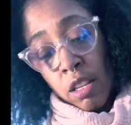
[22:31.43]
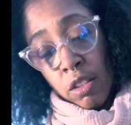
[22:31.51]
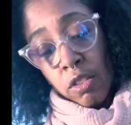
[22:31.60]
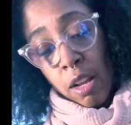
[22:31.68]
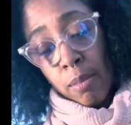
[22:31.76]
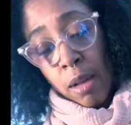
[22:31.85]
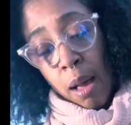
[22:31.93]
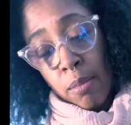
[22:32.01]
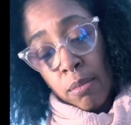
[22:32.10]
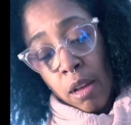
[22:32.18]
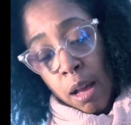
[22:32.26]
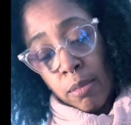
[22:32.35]
So
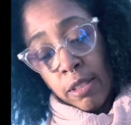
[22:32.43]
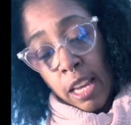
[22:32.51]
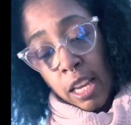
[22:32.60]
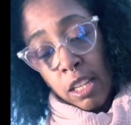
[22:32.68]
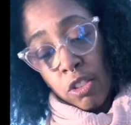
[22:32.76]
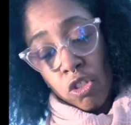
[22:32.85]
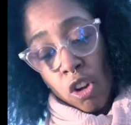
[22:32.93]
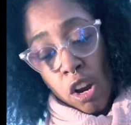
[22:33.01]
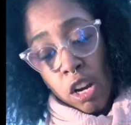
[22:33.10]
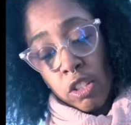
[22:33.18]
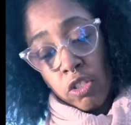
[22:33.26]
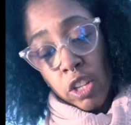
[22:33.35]
I'm taking
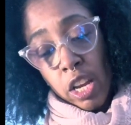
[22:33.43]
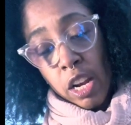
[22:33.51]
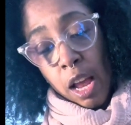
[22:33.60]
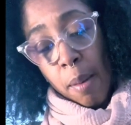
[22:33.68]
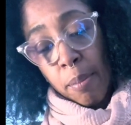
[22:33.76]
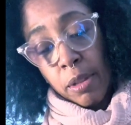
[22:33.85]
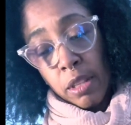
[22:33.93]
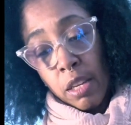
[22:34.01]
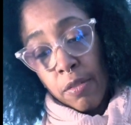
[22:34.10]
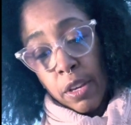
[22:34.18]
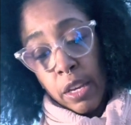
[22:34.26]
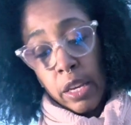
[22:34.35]
charge, and I'm
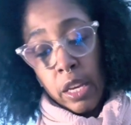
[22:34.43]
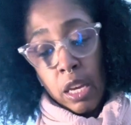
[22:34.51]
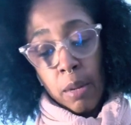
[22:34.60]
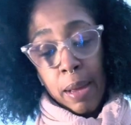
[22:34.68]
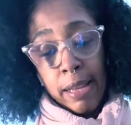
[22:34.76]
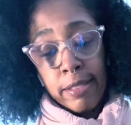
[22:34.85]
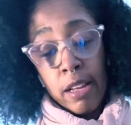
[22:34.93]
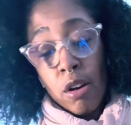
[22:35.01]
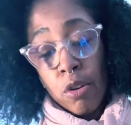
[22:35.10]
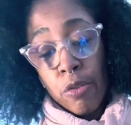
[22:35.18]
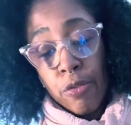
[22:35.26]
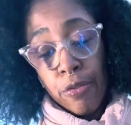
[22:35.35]
believing in
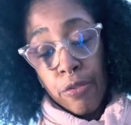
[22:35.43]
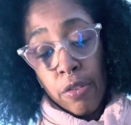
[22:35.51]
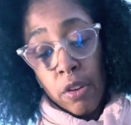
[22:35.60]
myself,